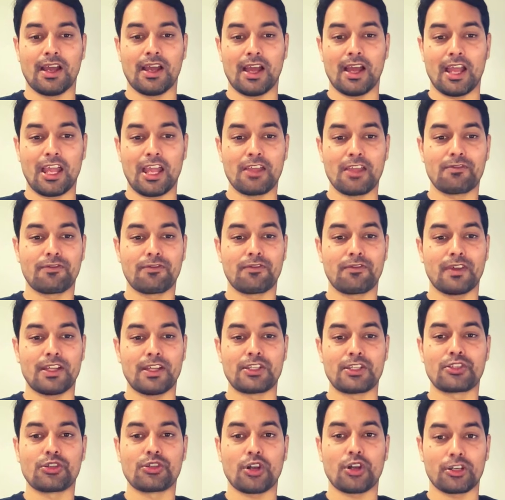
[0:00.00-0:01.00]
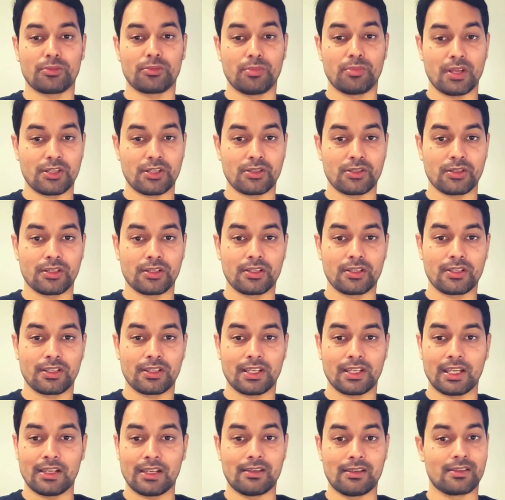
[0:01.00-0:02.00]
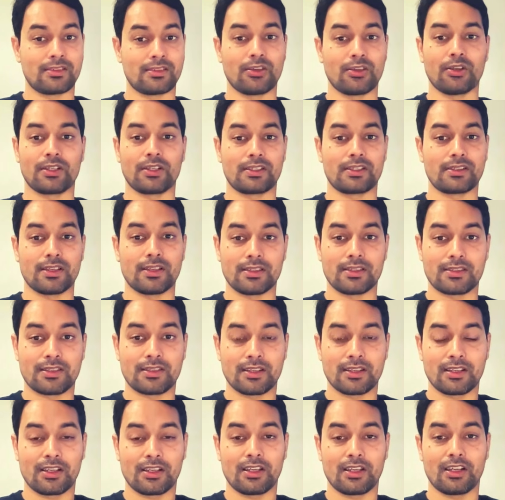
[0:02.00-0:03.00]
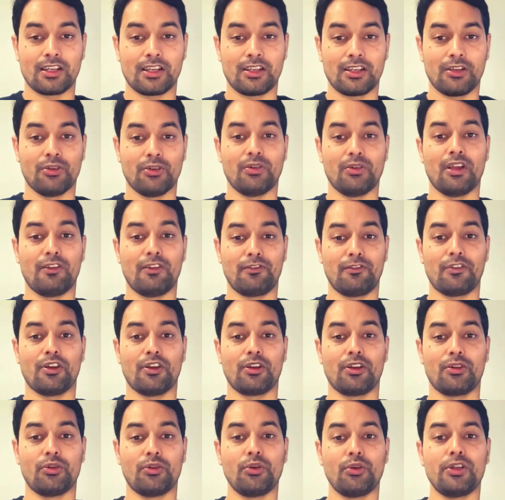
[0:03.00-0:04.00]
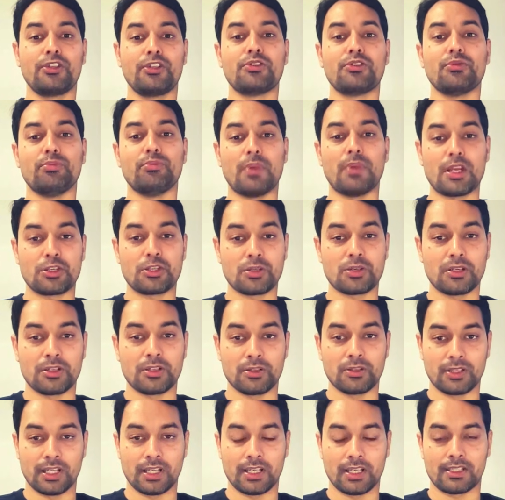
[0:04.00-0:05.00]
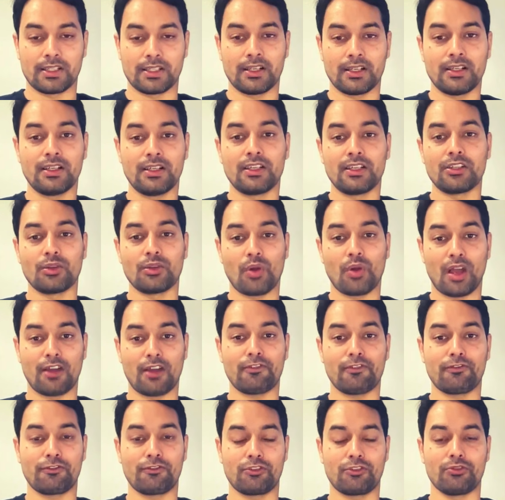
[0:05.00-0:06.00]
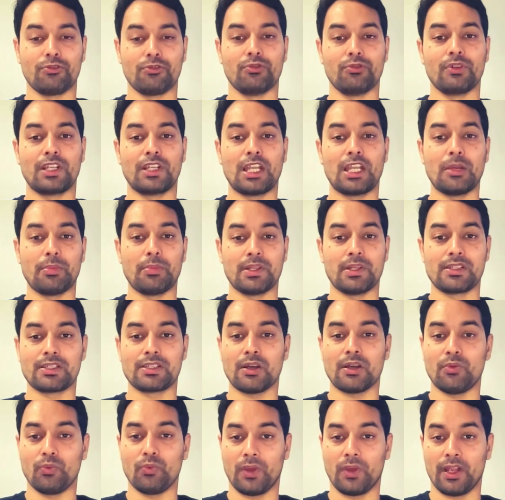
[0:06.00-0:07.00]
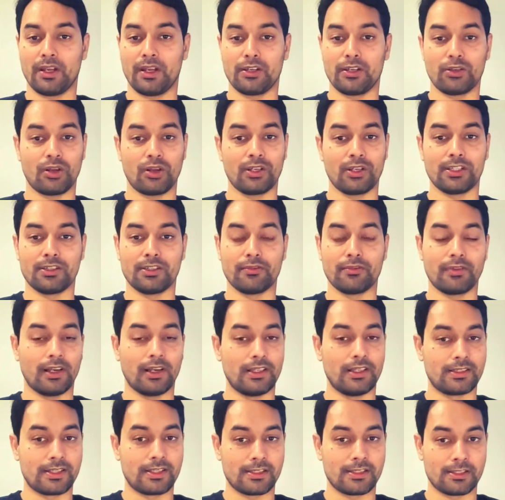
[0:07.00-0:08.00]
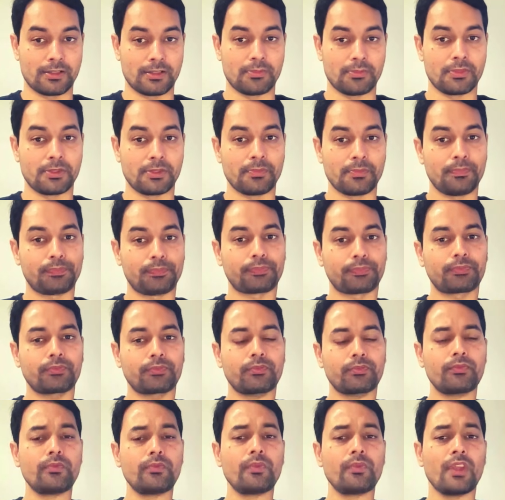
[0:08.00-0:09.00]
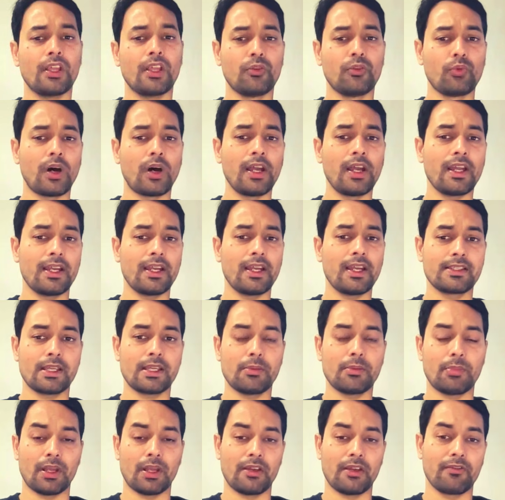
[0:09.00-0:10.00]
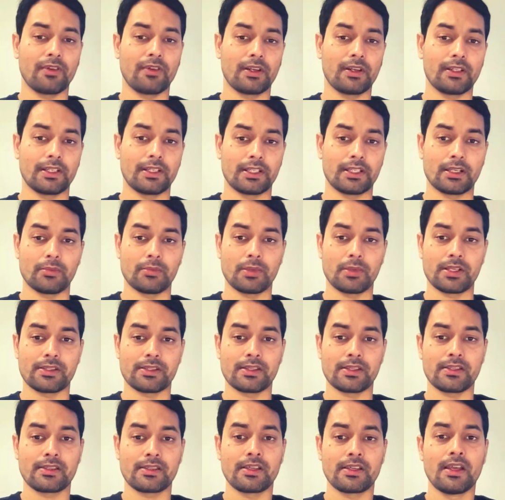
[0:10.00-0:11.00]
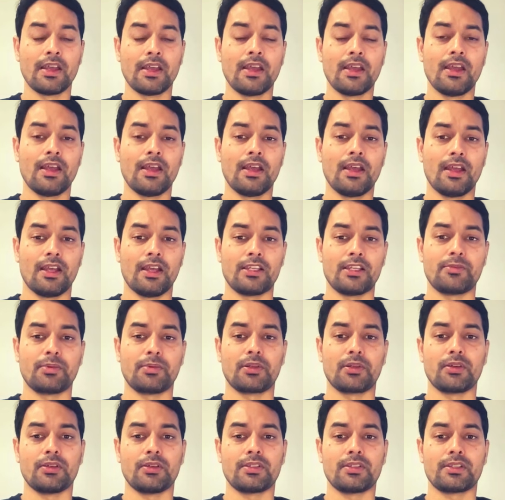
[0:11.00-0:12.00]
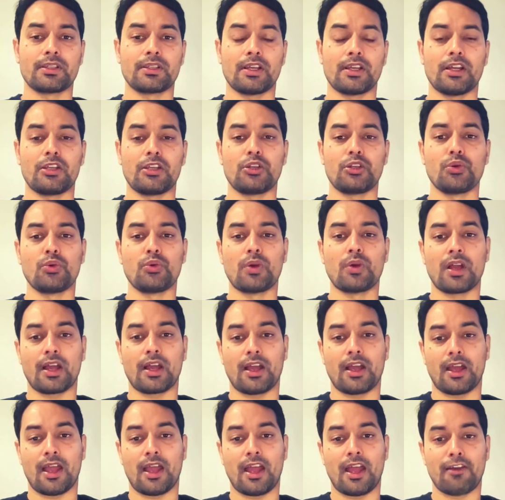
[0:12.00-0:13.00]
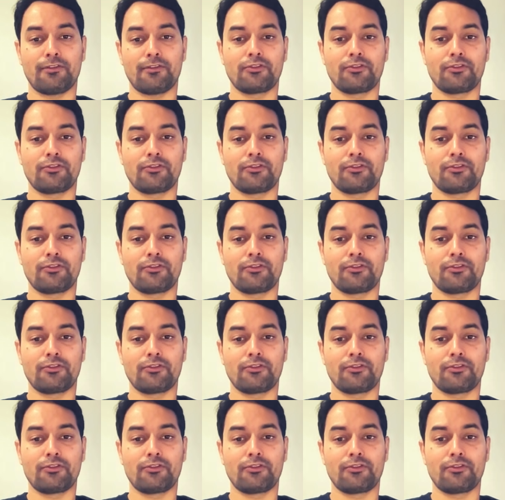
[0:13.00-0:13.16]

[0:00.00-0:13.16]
if it's not measured, it does not exist. If you're going to measure your data, you have to keep it somewhere, not in the file systems. And why I say peripheral databases is because you have